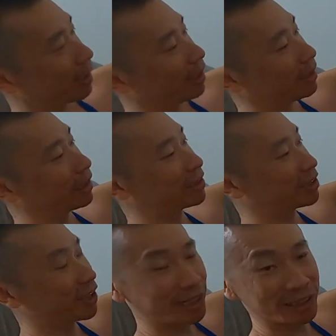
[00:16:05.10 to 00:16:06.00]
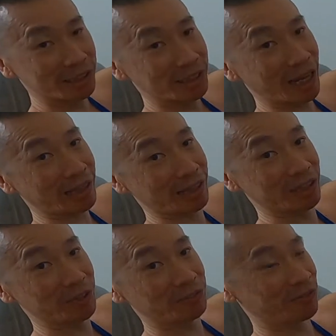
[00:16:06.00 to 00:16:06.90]
then let's take a look at the
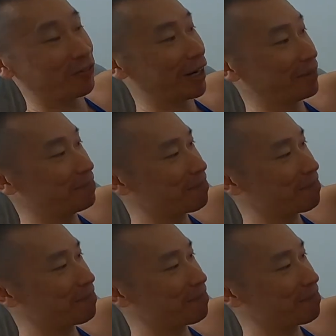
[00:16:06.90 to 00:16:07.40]
new frame.